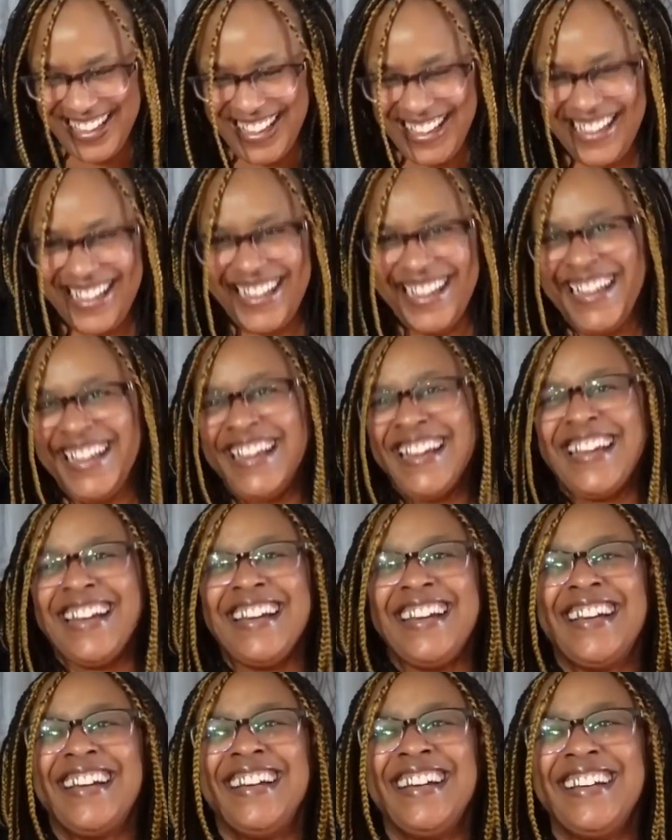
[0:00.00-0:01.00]

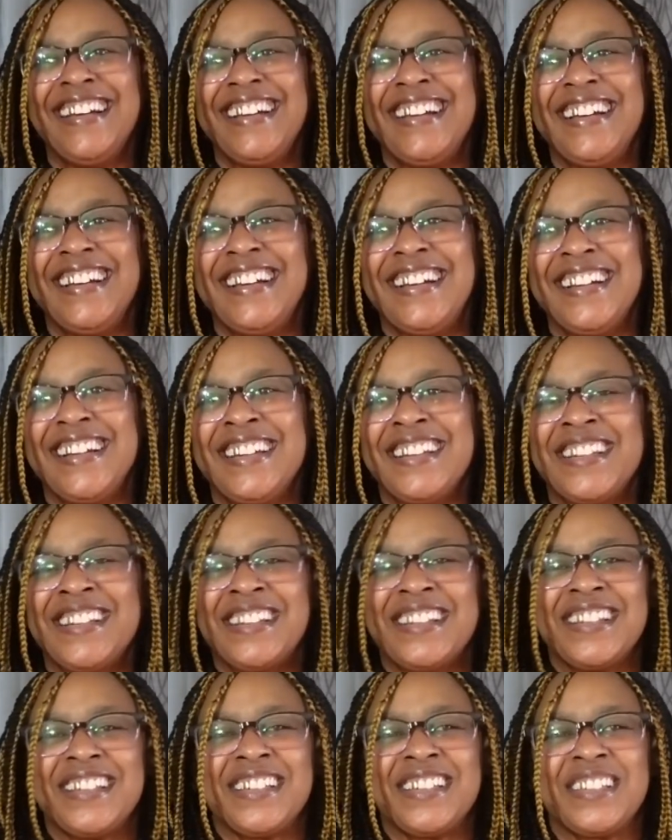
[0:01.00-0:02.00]

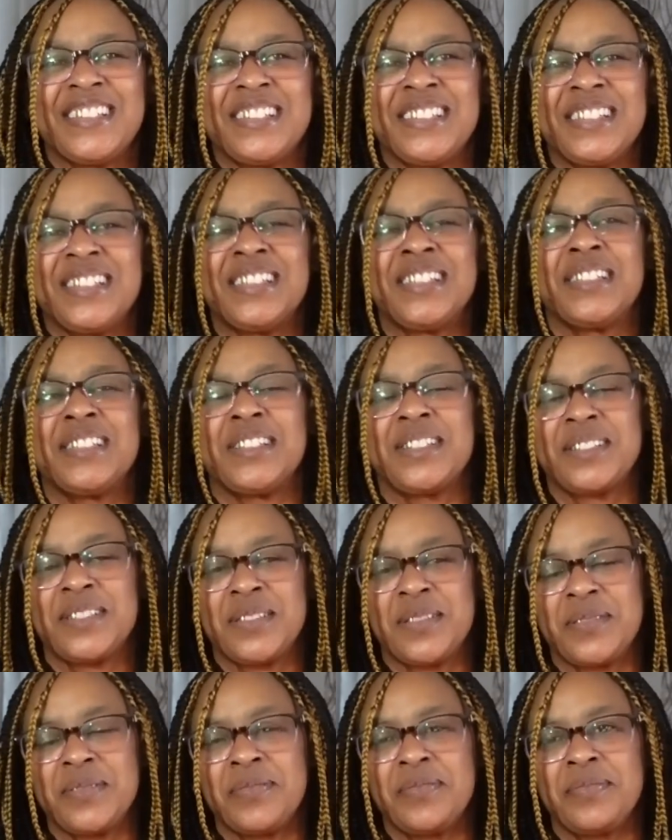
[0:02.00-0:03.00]

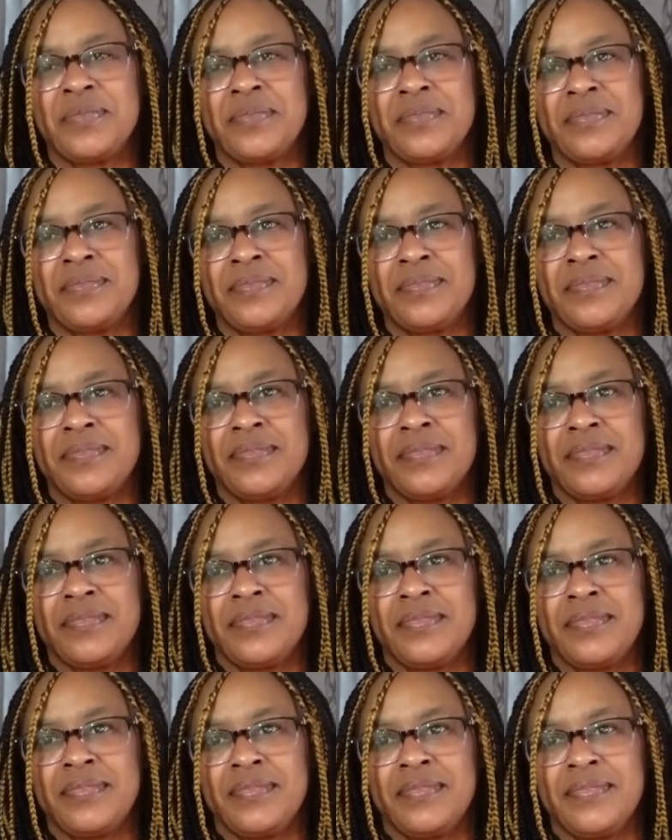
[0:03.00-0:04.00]

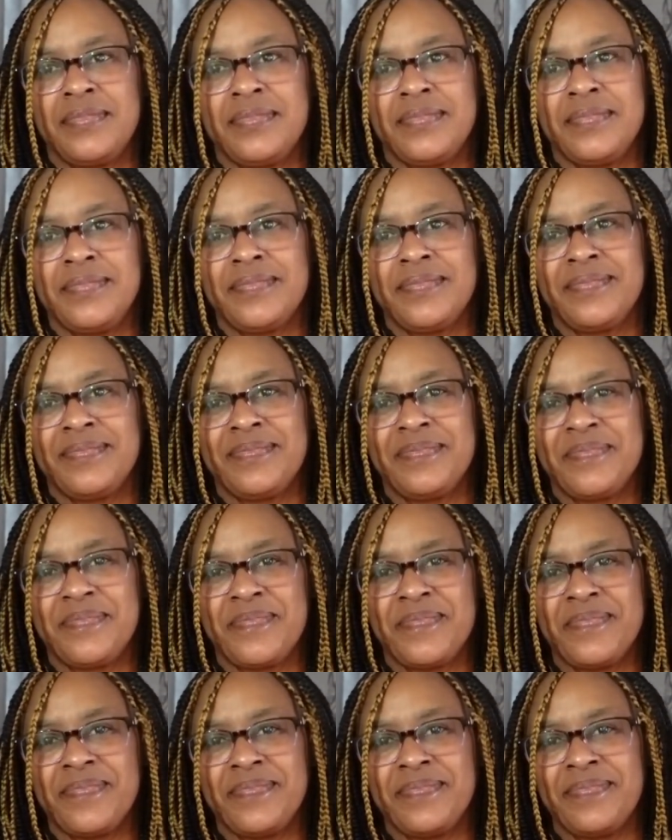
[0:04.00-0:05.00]

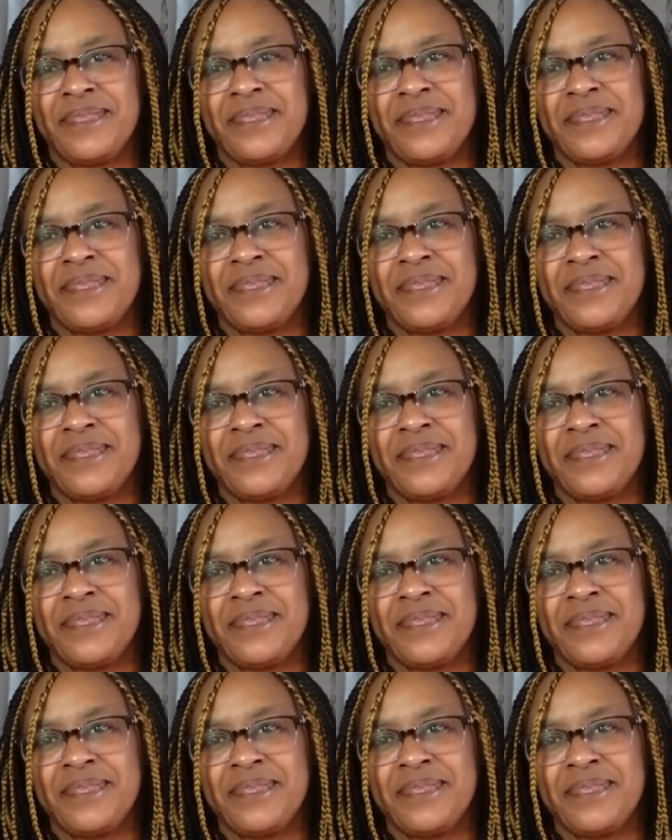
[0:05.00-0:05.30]
[no speech]